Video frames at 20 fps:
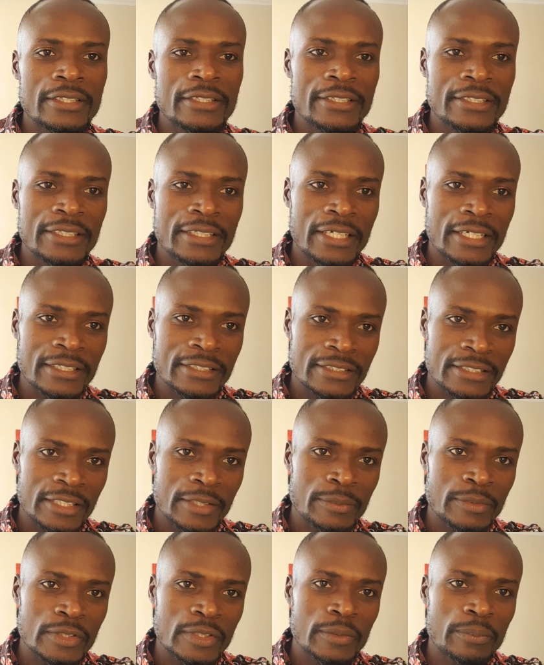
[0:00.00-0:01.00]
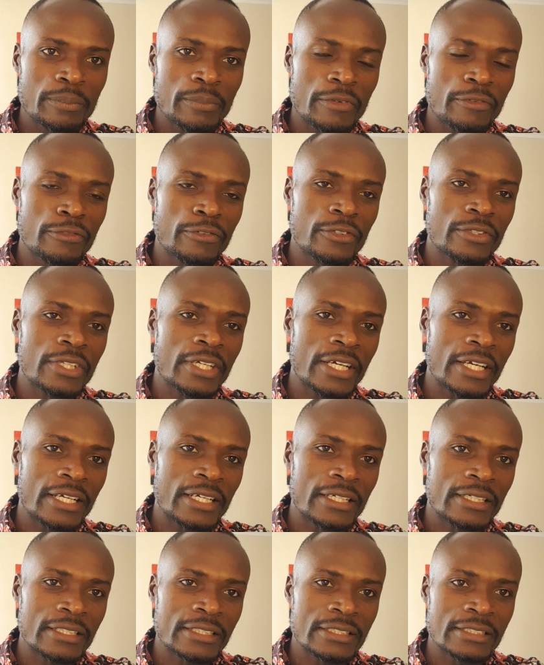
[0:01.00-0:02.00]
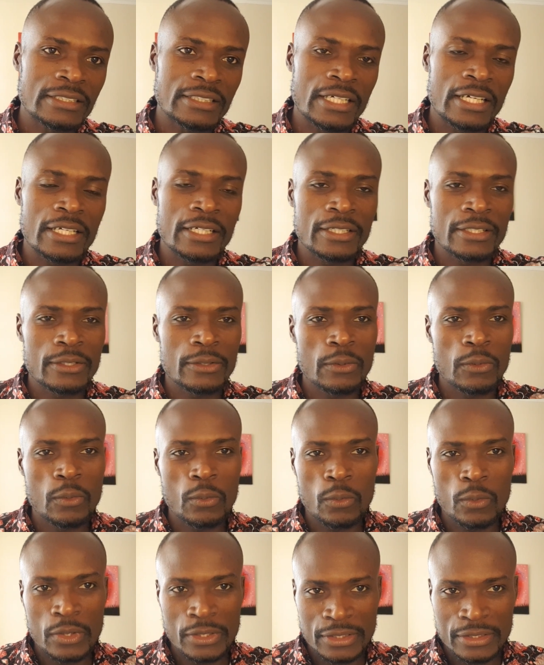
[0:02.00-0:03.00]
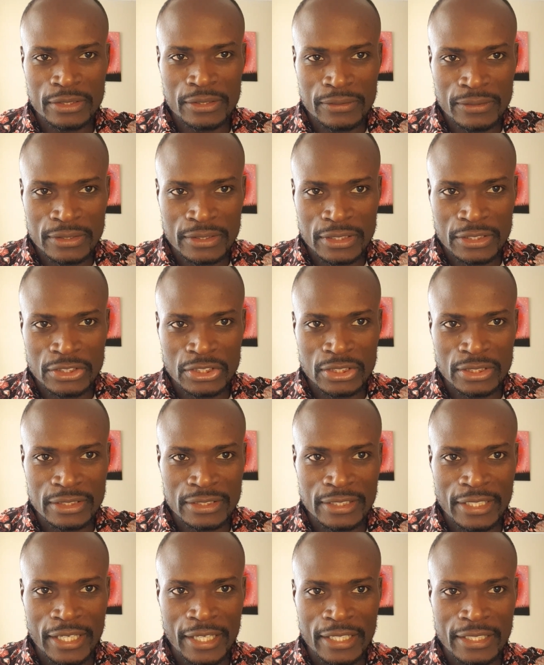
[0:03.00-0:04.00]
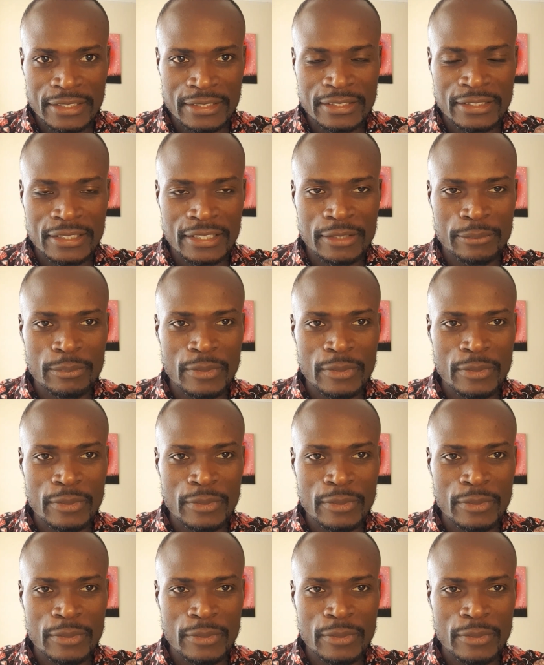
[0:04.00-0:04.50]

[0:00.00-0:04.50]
they accept before they can understand what the research entails. They